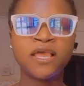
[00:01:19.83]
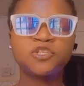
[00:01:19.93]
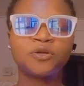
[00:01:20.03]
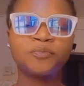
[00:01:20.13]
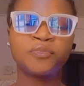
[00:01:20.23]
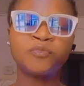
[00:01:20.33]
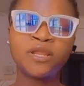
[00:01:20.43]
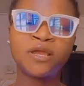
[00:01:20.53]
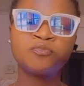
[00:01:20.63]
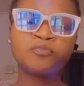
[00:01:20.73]

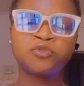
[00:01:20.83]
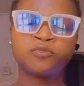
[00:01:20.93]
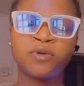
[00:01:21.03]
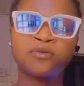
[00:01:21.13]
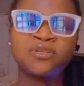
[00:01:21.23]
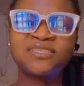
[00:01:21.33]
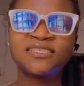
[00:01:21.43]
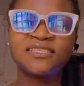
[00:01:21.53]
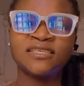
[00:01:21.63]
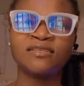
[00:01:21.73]
Extrapulmonary
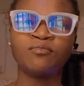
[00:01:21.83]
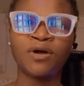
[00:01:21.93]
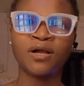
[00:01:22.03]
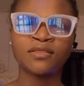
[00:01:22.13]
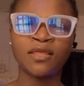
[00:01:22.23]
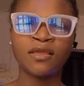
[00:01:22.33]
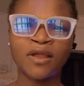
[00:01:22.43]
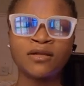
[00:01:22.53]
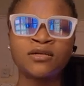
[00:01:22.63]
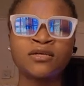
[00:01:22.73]
tuberculosis is a
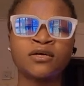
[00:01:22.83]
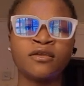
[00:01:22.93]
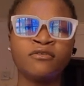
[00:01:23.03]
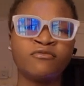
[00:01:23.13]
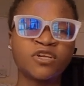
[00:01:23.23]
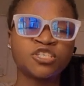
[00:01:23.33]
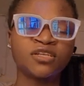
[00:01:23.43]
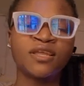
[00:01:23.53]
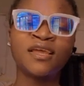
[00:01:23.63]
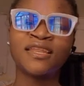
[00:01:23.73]
bacterial
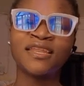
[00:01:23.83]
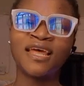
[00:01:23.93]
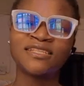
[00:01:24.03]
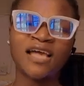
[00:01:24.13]
infection that